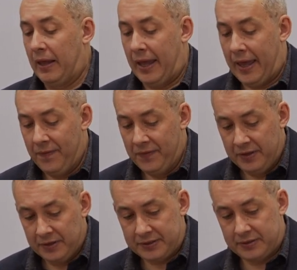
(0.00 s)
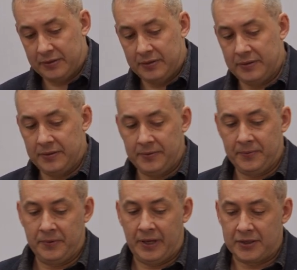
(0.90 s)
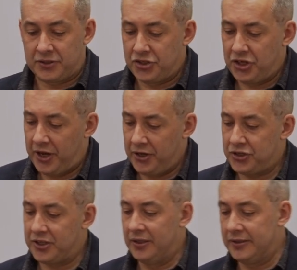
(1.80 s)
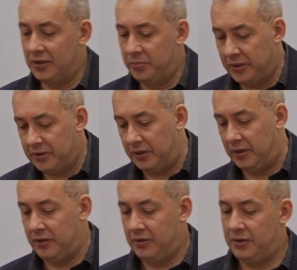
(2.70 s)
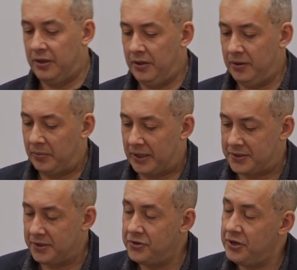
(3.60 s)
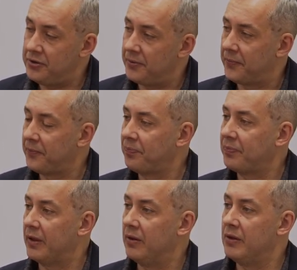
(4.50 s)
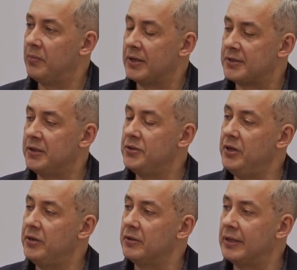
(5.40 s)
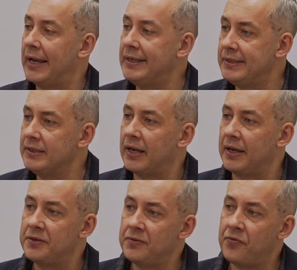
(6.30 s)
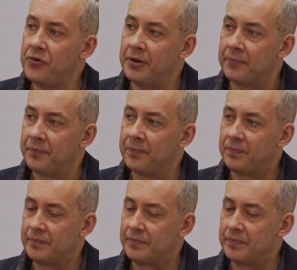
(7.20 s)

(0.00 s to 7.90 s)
And this uh, has changed a little bit in the Maastricht Treaty in the Maastricht Treaty, 1993.